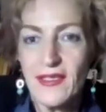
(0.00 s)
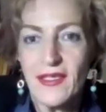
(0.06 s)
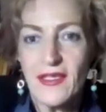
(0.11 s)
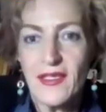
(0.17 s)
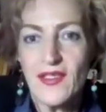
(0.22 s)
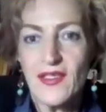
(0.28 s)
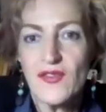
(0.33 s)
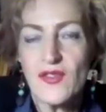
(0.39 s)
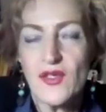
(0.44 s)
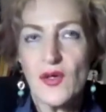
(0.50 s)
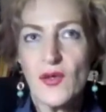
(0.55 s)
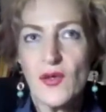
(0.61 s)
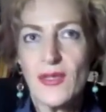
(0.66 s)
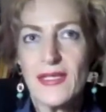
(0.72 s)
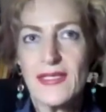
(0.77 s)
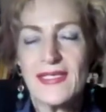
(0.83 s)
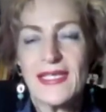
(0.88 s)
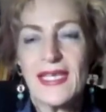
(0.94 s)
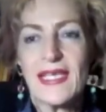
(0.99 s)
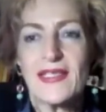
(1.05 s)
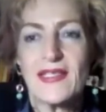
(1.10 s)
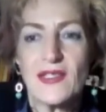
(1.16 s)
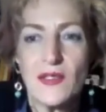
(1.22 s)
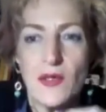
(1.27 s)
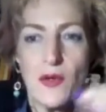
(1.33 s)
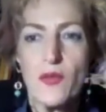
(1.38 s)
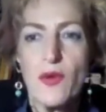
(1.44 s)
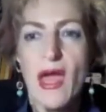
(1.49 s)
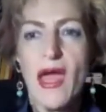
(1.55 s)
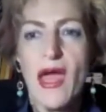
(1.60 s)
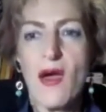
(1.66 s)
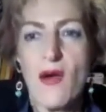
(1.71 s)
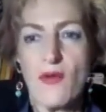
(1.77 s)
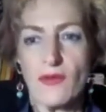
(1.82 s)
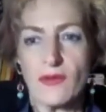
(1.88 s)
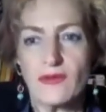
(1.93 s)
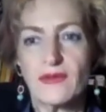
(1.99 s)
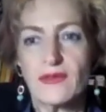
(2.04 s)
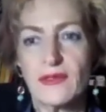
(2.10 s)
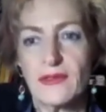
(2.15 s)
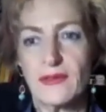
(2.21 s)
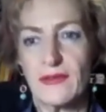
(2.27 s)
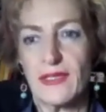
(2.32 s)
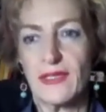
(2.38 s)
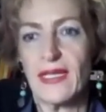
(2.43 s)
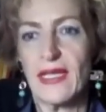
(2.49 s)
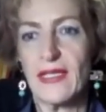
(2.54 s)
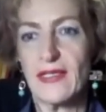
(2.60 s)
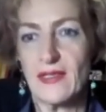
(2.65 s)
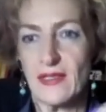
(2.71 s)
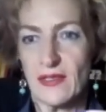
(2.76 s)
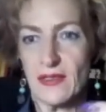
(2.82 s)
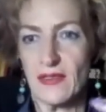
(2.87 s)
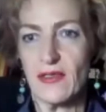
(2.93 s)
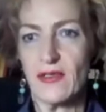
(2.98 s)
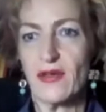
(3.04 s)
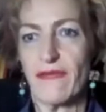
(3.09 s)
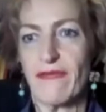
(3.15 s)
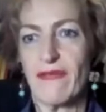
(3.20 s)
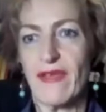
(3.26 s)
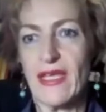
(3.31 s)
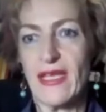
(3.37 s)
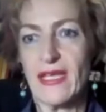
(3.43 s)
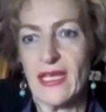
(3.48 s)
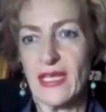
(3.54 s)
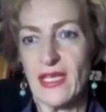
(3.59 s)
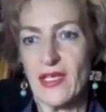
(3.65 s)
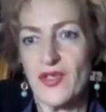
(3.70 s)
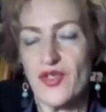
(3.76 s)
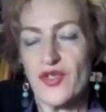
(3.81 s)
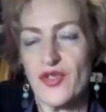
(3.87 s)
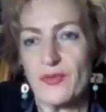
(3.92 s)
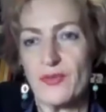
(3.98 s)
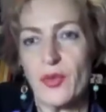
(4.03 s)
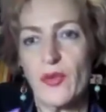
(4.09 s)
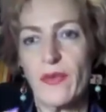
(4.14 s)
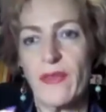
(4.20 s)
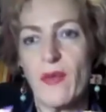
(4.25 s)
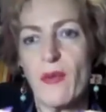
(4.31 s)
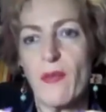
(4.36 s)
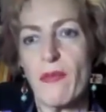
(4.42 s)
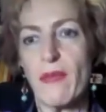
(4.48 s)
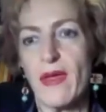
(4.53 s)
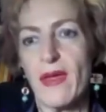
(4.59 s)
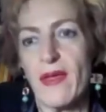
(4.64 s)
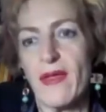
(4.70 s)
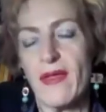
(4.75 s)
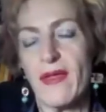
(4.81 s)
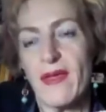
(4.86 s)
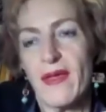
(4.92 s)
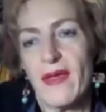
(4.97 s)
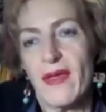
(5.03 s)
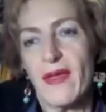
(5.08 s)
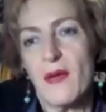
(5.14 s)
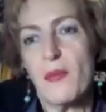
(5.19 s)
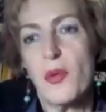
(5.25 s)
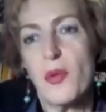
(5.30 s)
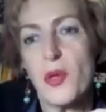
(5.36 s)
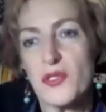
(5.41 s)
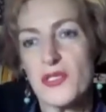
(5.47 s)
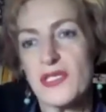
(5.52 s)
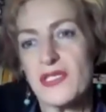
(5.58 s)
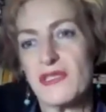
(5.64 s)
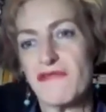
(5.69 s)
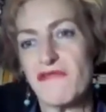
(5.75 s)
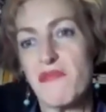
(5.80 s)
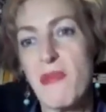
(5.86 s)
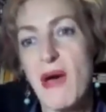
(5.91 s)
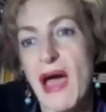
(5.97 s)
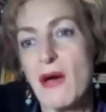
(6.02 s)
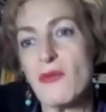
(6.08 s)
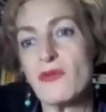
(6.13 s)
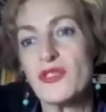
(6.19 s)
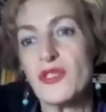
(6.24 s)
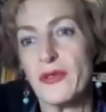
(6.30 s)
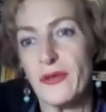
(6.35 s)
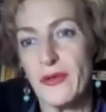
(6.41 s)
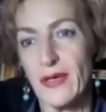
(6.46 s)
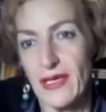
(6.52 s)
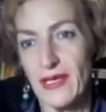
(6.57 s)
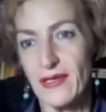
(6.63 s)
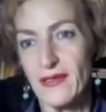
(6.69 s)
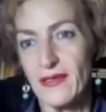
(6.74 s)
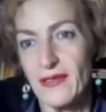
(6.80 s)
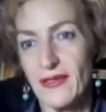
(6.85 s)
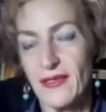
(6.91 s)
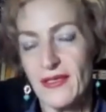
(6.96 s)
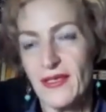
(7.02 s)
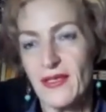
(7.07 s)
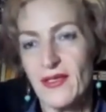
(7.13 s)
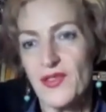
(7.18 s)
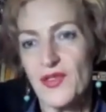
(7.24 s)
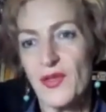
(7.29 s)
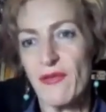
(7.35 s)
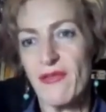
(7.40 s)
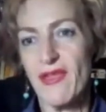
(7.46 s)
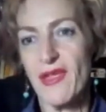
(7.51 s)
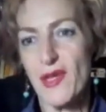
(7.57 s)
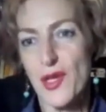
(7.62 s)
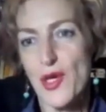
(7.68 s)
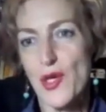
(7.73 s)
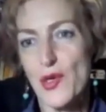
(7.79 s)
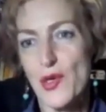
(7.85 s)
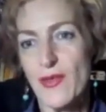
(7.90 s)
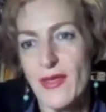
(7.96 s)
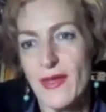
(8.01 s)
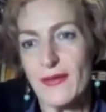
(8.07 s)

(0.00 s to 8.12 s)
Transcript: So let's say surround the lesson of English, put the positive boundary, so they know that